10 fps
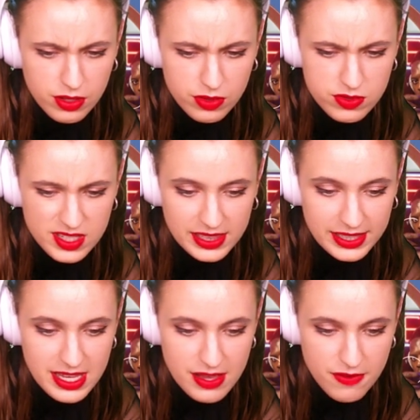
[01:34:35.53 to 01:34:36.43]
Who's
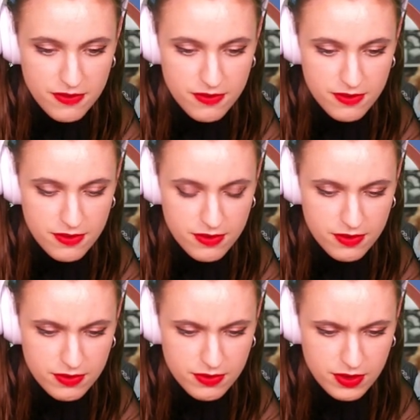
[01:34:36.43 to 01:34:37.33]
Leaf?
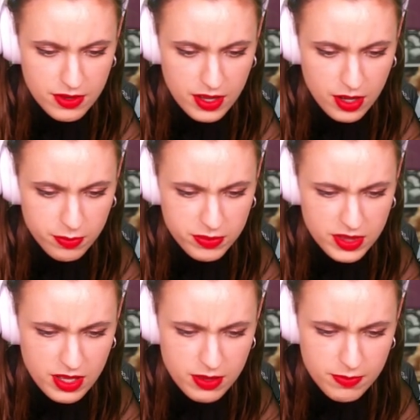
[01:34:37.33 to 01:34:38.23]
Help
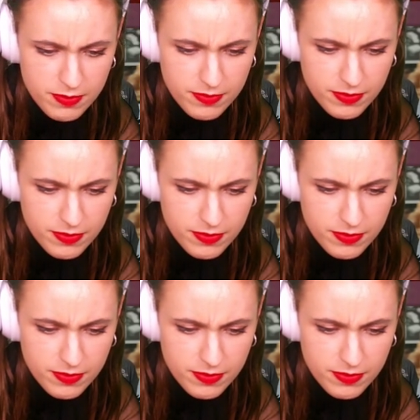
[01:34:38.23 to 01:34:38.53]
them.